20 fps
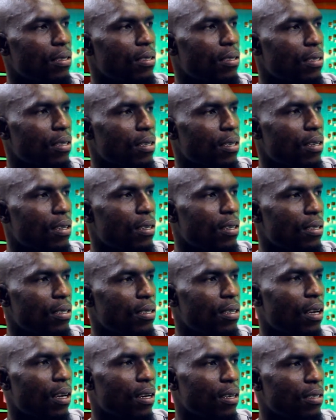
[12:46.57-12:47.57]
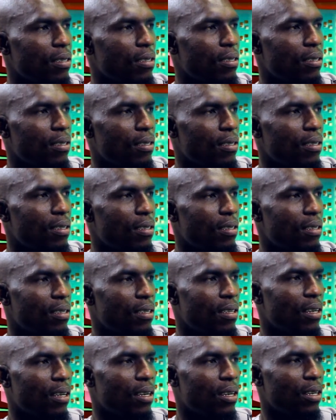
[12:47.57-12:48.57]
So when you go
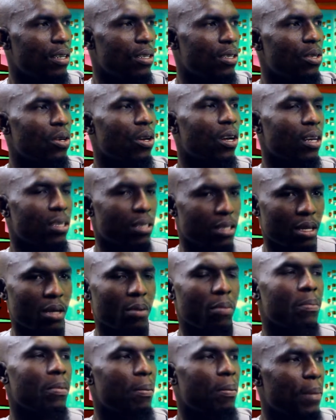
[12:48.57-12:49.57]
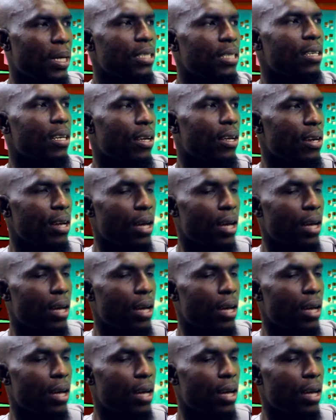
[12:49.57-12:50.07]
Toa, you see materials,